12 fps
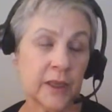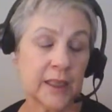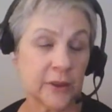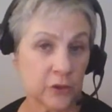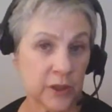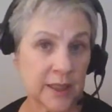
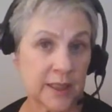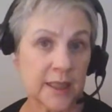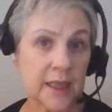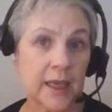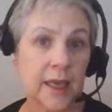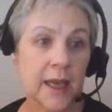
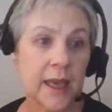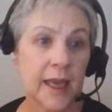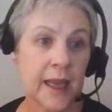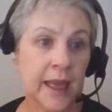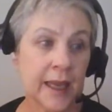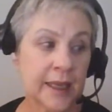interest.
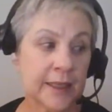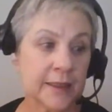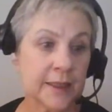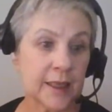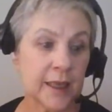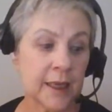And